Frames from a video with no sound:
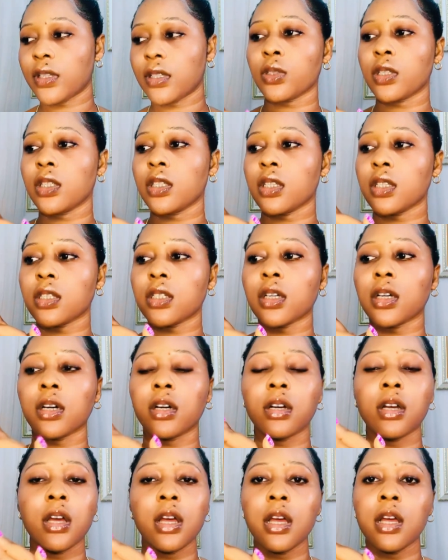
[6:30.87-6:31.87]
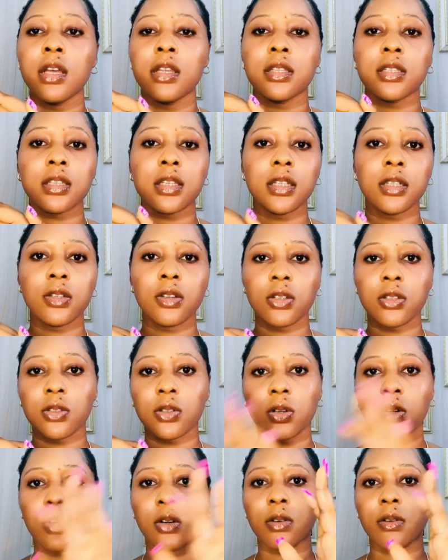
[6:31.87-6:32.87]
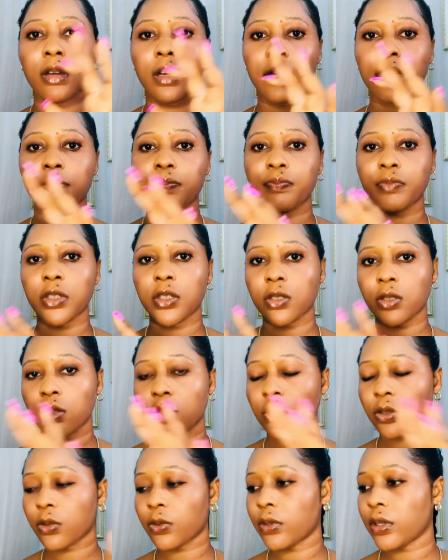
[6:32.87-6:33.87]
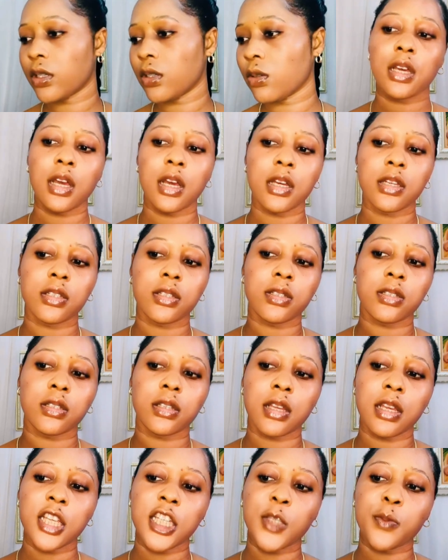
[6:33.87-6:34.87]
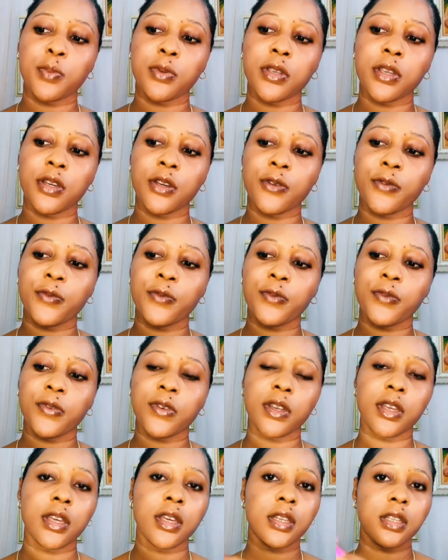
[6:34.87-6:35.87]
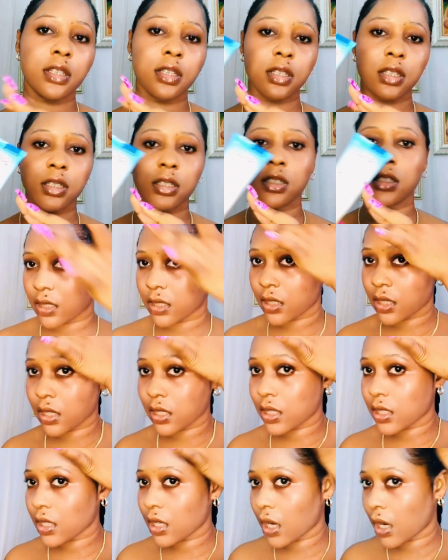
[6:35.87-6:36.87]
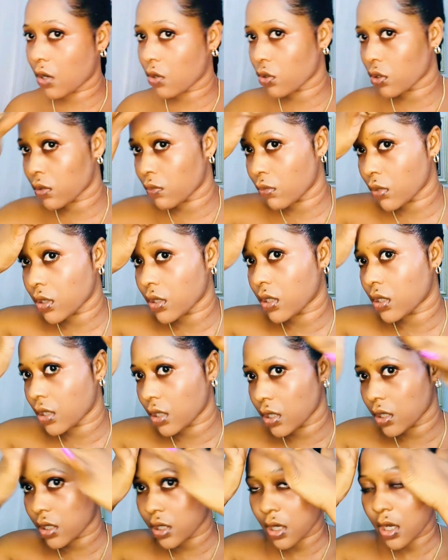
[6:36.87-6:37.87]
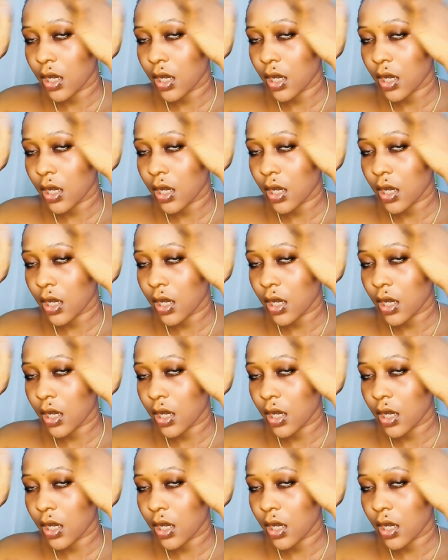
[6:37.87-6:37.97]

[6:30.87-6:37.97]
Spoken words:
So this is the Skin Doctor sunscreen as SPF 18. As you can see how smooth it is.